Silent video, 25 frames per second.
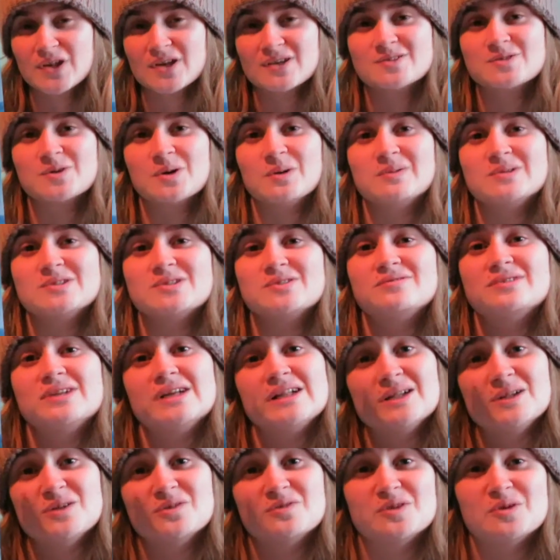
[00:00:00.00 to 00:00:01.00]
So it was a
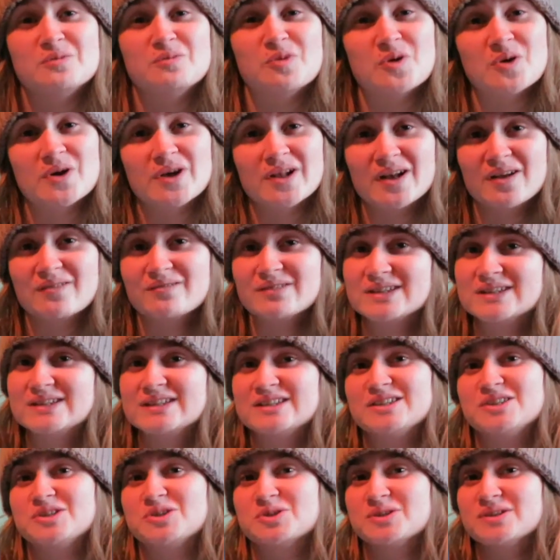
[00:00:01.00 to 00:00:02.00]
really lovely book, and I really
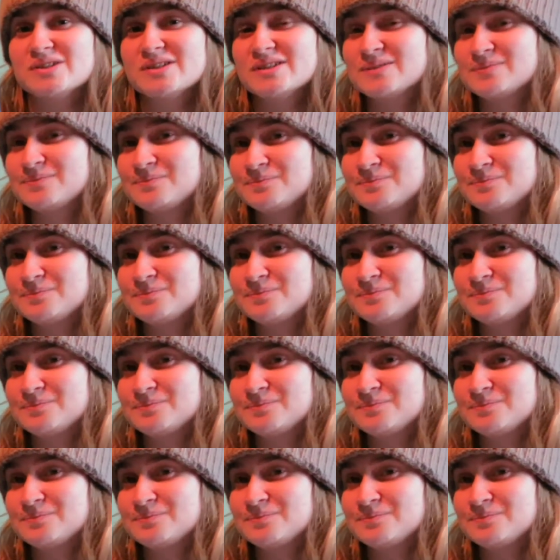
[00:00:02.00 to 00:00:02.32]
enjoyed it.